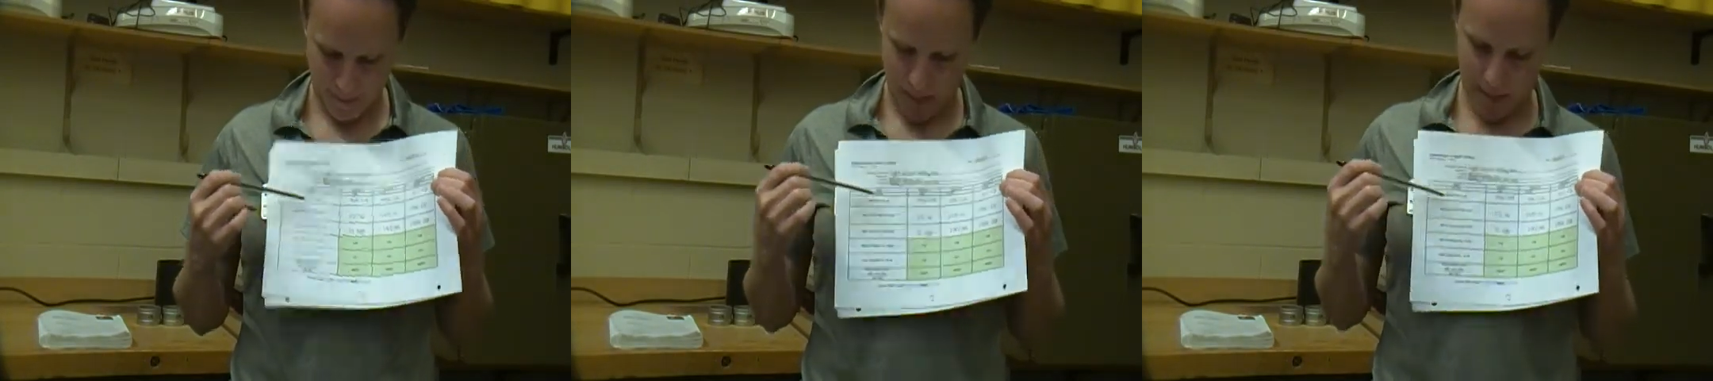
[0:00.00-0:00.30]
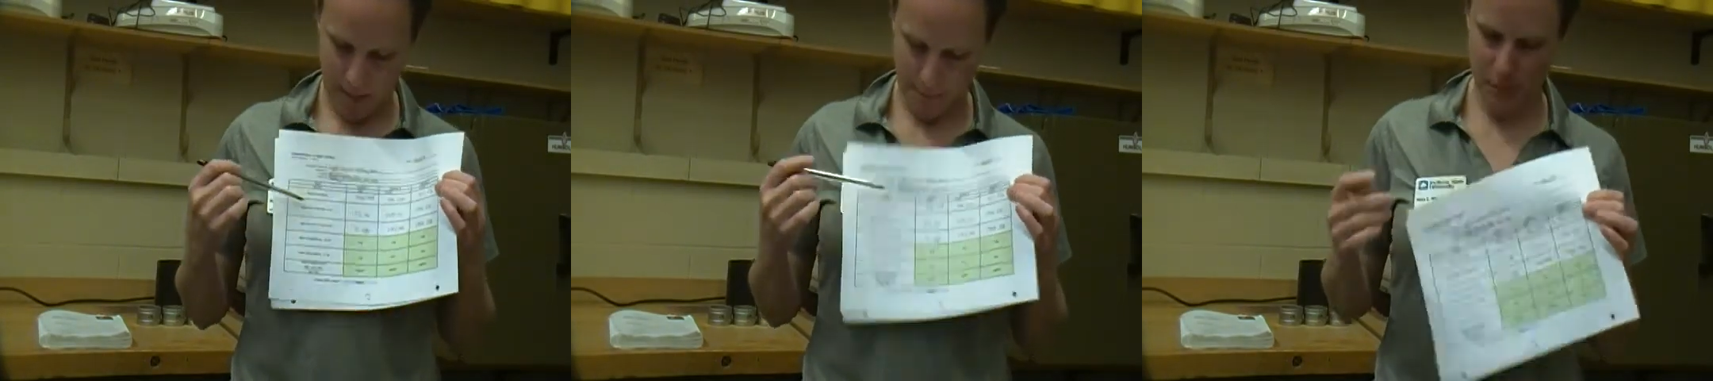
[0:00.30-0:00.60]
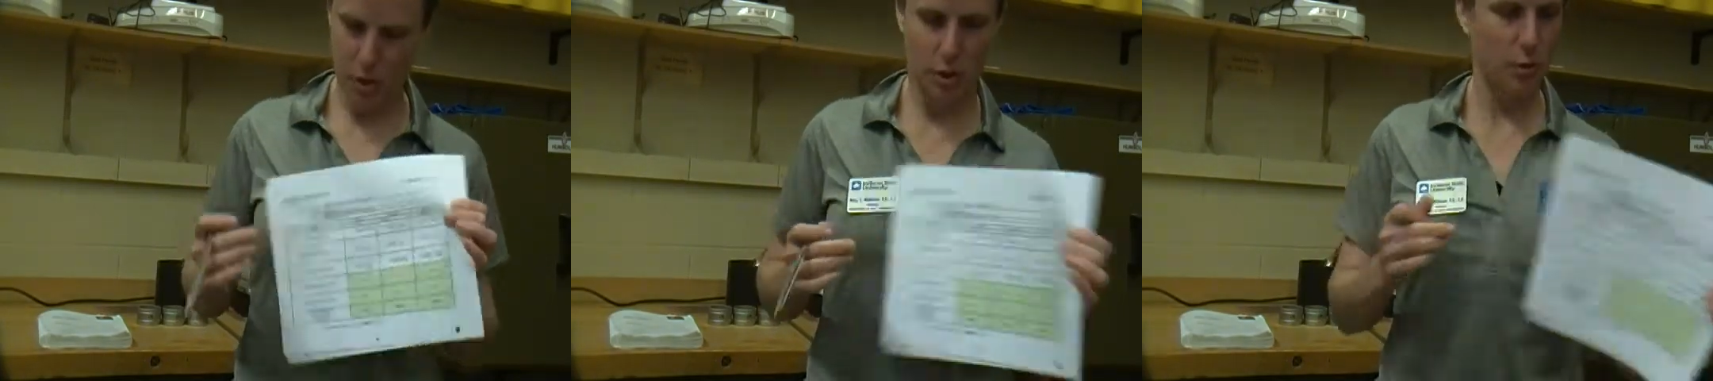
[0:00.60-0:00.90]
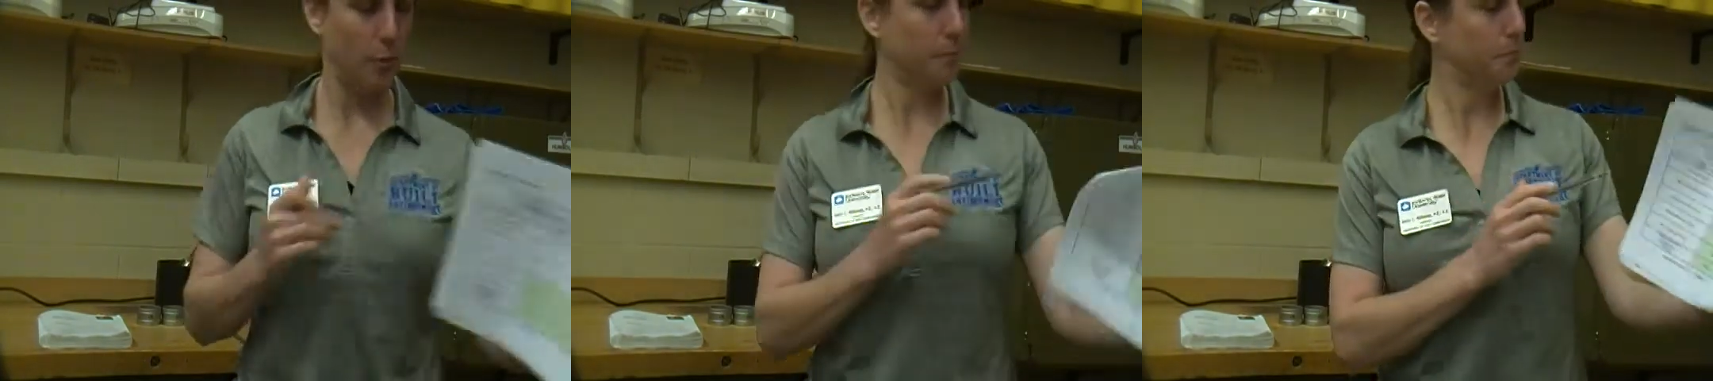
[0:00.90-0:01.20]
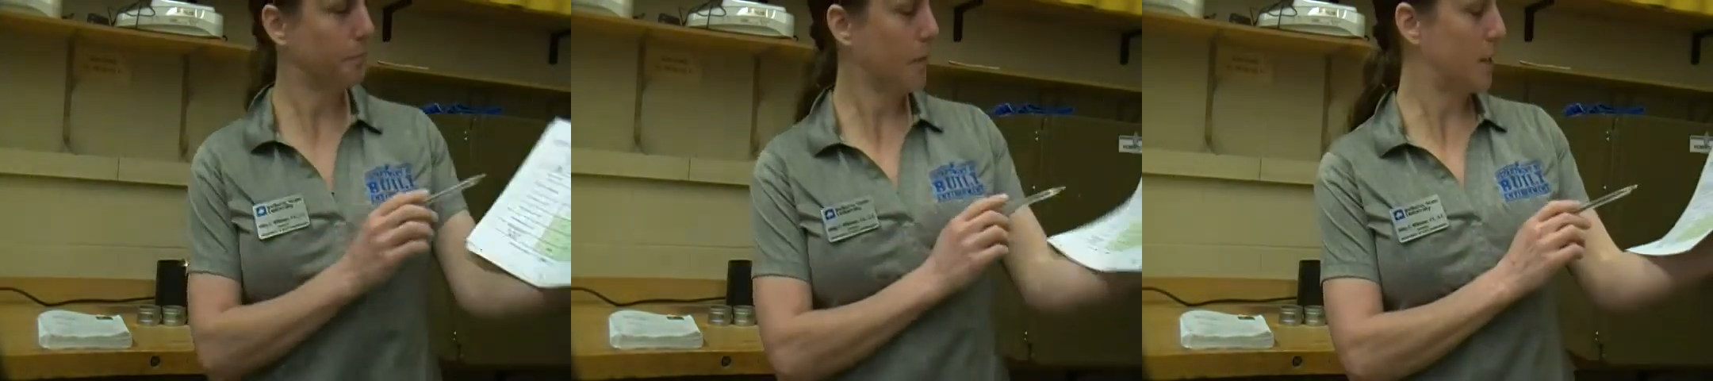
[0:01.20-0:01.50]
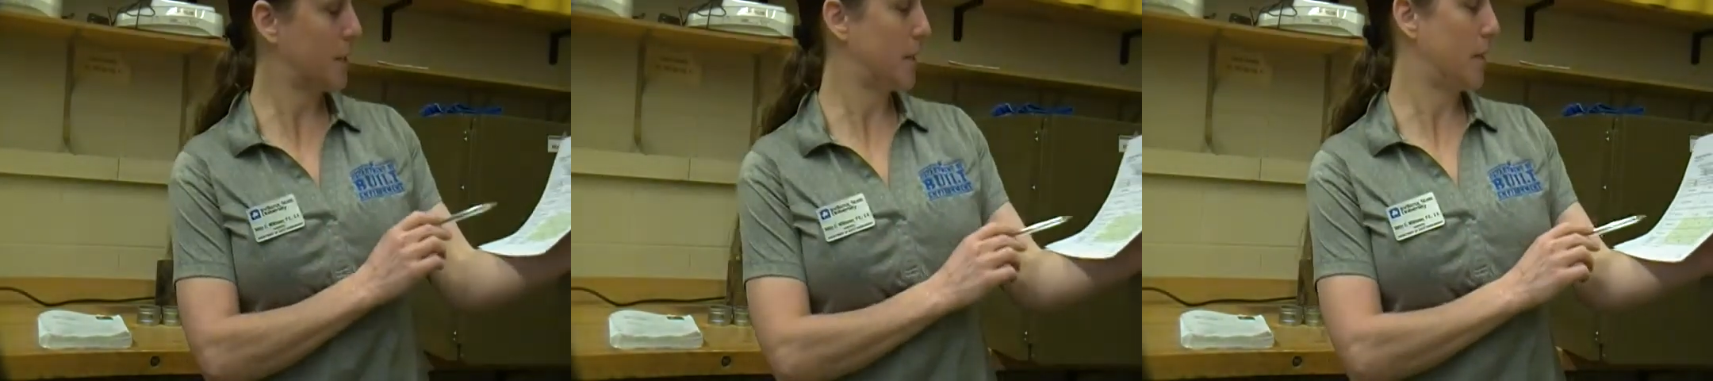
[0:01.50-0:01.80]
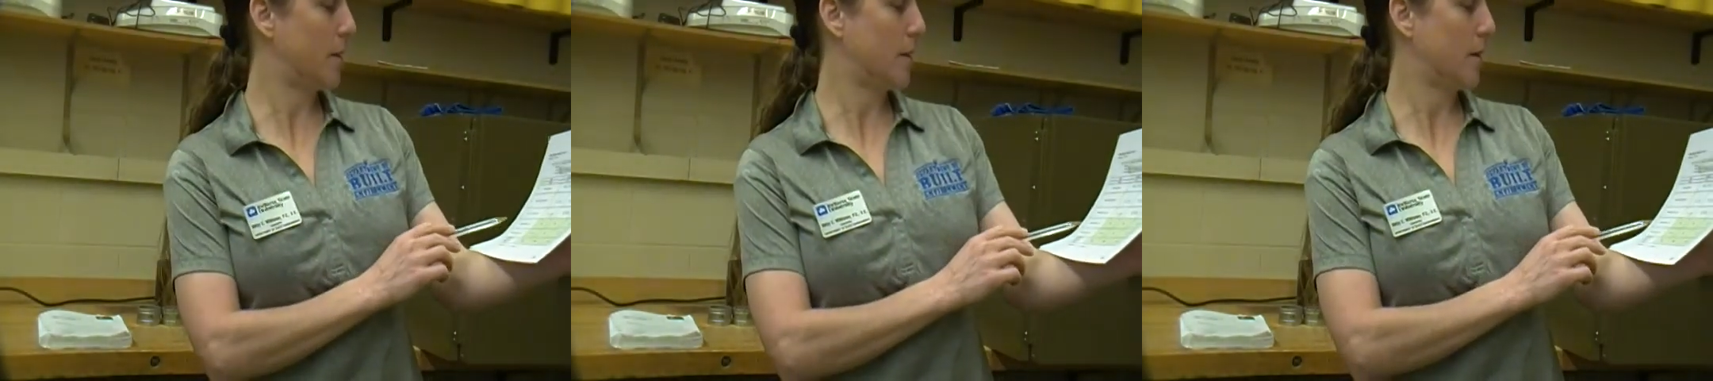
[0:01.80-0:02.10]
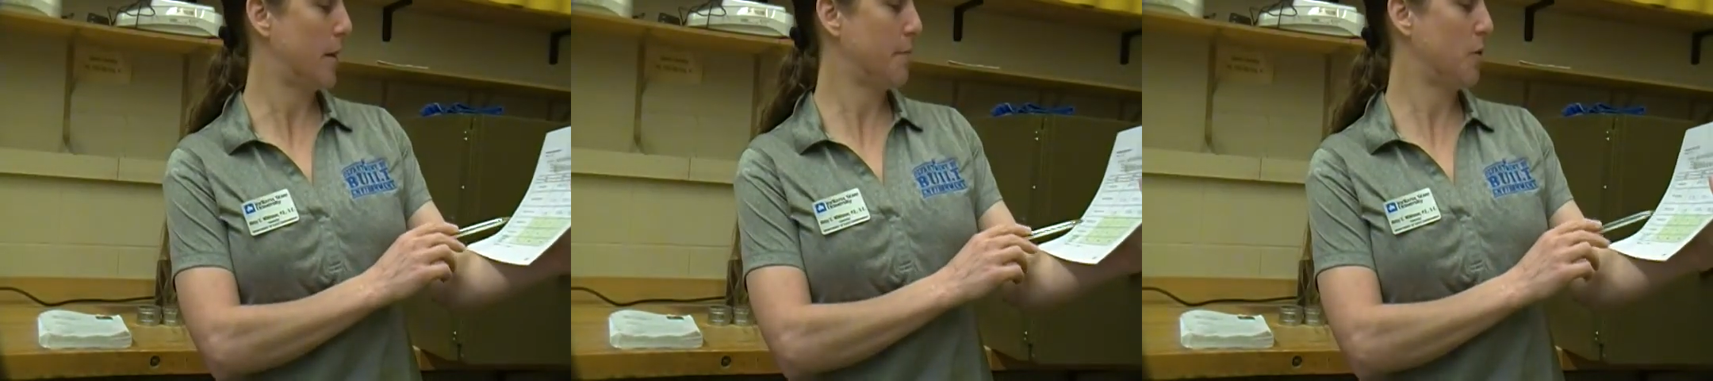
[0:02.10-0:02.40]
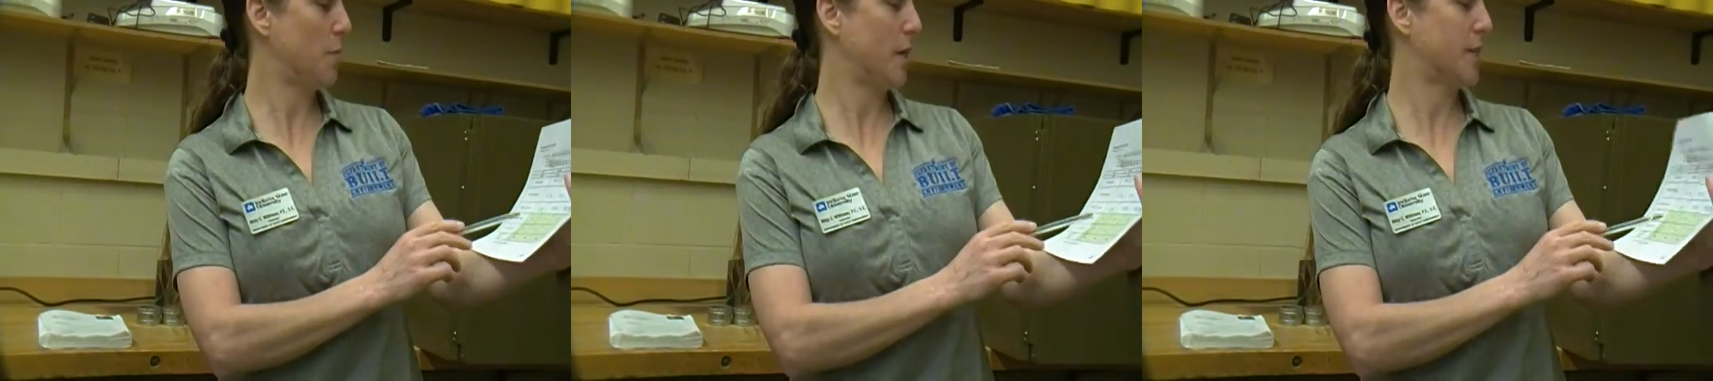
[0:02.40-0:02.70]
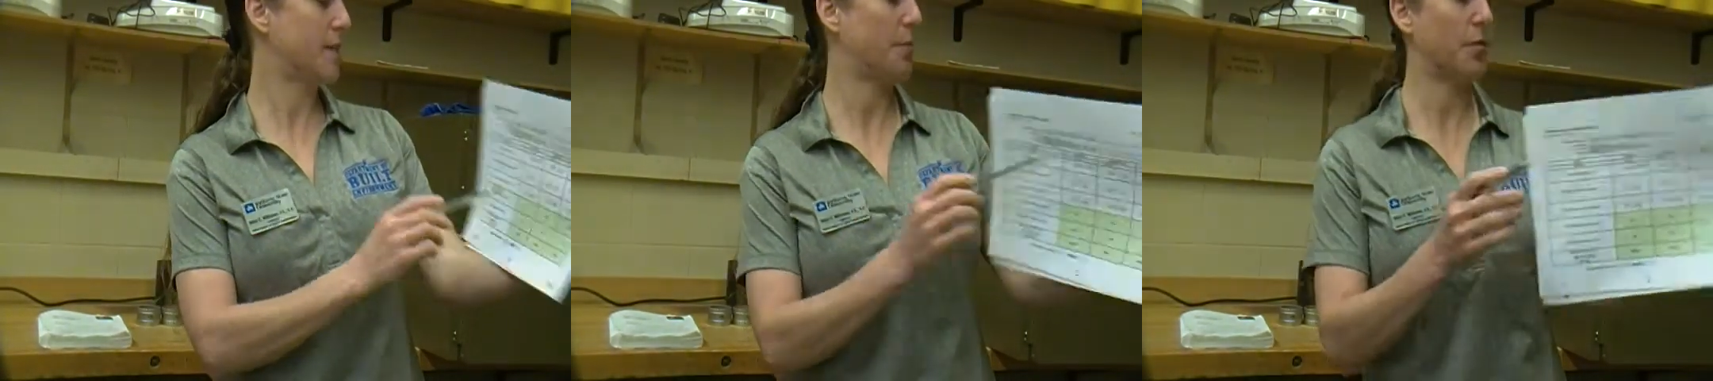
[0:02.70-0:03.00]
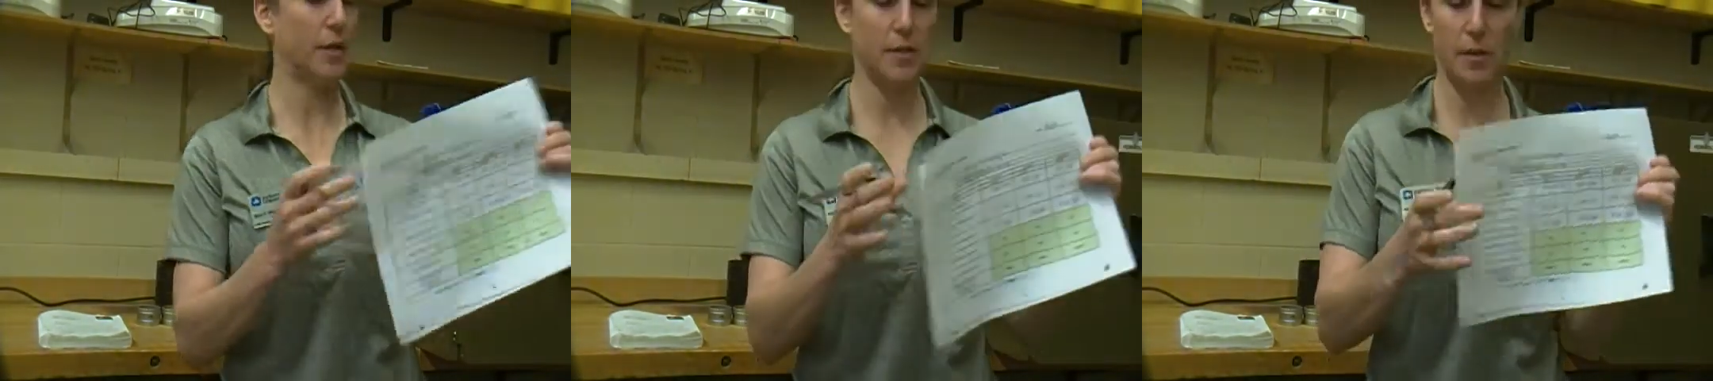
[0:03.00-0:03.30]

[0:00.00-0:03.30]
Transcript: the M2, let's see here, M2 minus M3.